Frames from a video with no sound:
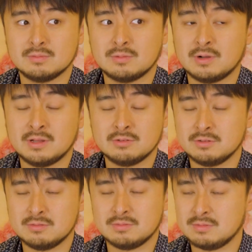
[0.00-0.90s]

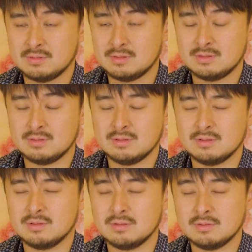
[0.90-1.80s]
100
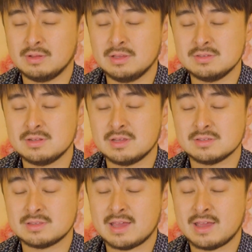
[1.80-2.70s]

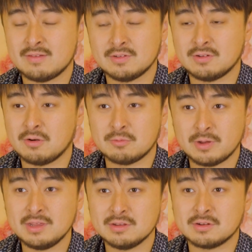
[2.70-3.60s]
incidents that have already